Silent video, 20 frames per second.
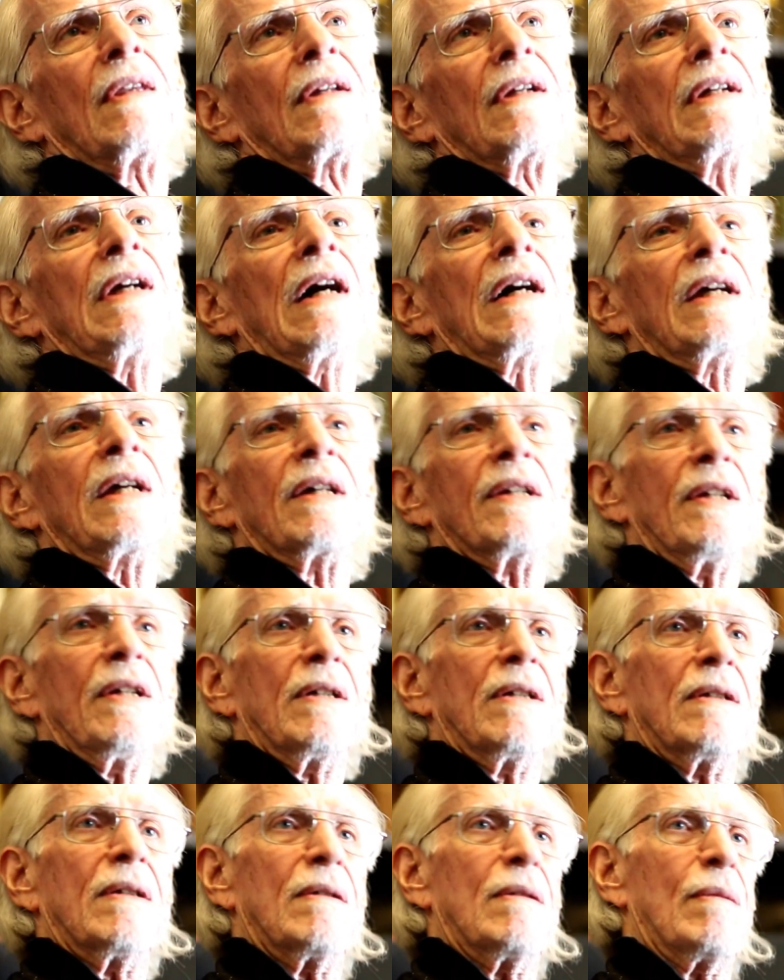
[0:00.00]

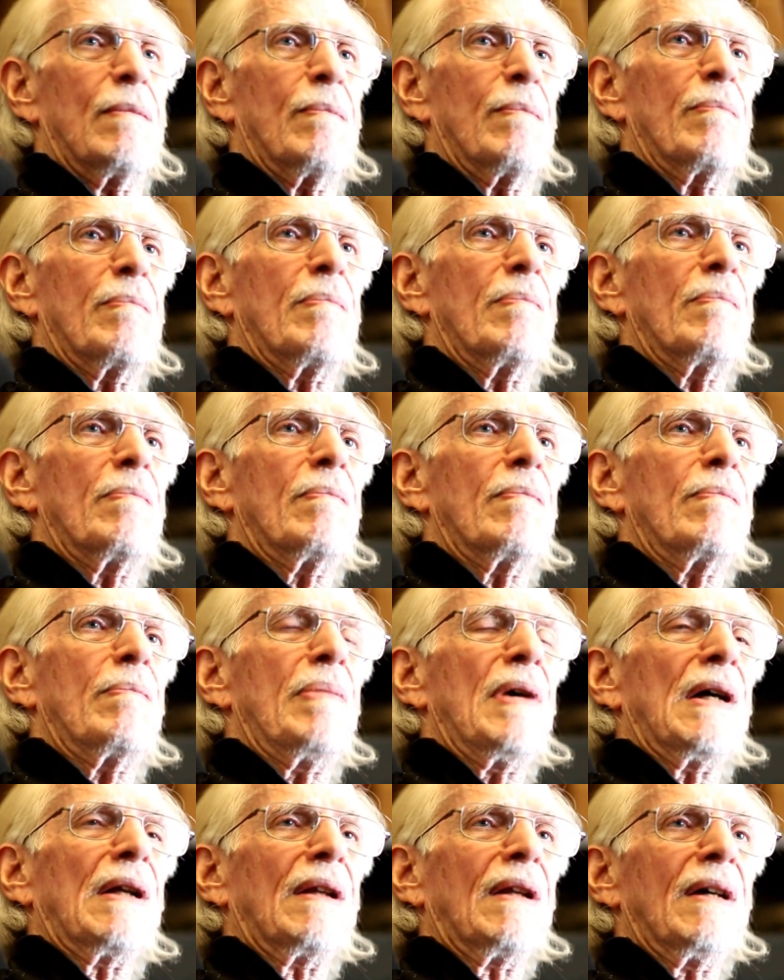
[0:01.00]
Guyana
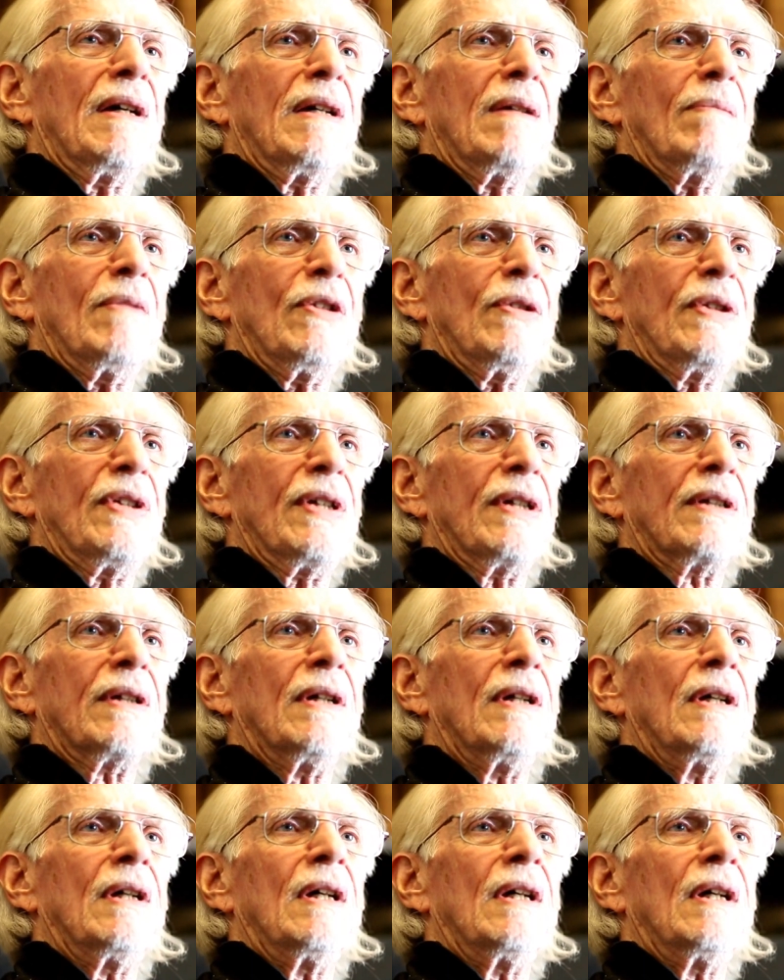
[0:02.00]
ballet music